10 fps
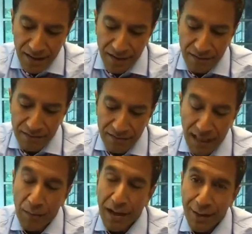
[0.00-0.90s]
So
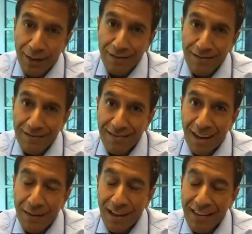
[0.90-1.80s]
that might hurt.
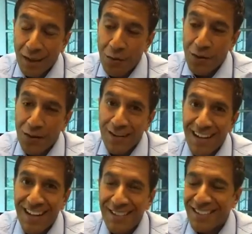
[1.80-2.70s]
I think it would hurt,
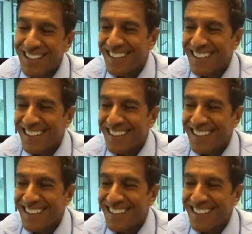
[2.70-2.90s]
actually.